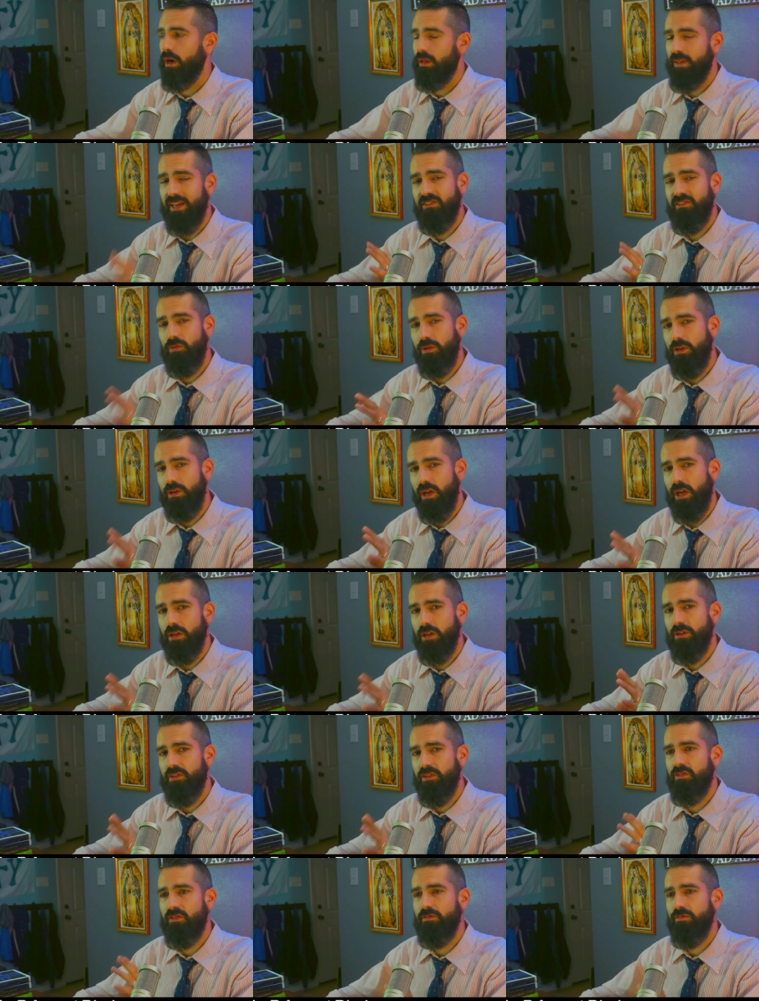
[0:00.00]
That's what
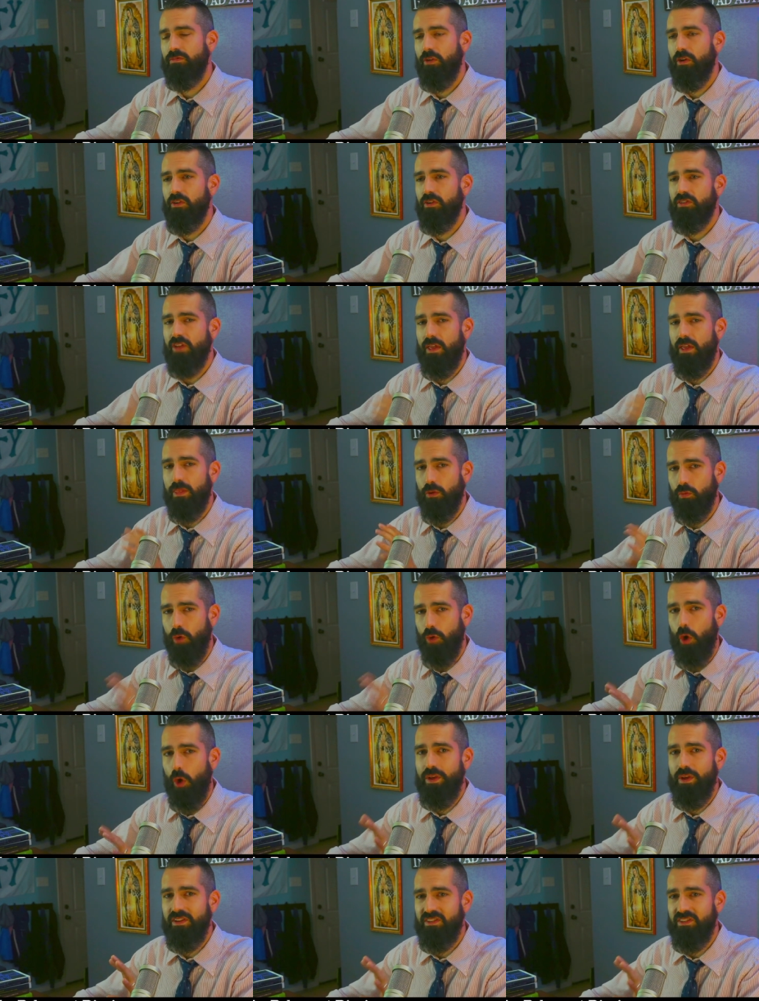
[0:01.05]
Nicholas I and the Roman